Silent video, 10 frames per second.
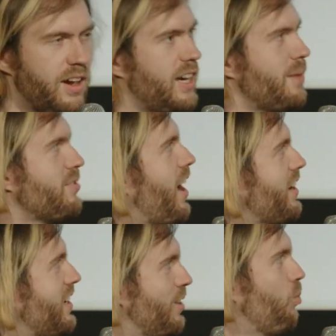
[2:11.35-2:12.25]
And I'm
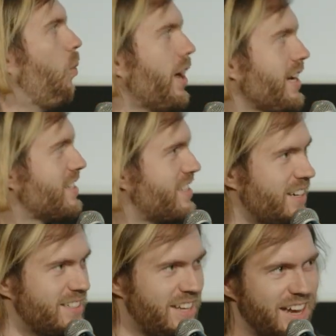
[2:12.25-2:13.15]
not, you know, what is
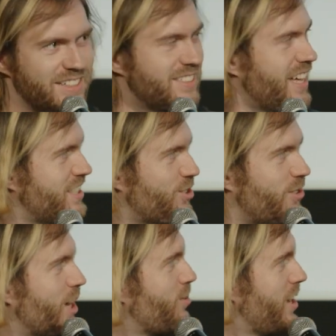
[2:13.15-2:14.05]
an intent? That's a
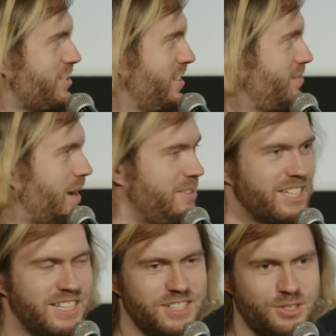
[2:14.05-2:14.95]
great question. Maybe
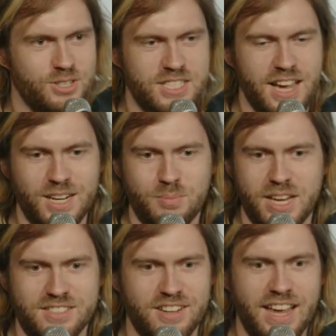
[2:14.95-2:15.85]
intents are decided
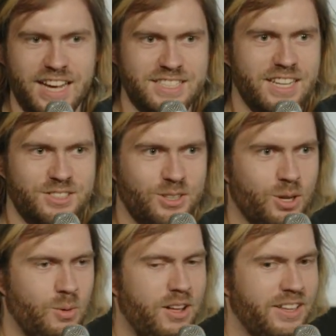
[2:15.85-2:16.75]
based on extensional
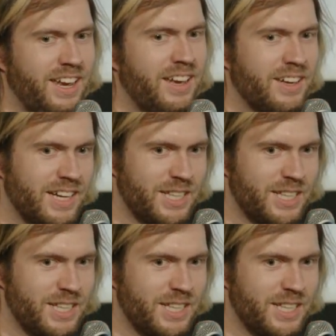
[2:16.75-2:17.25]
equality.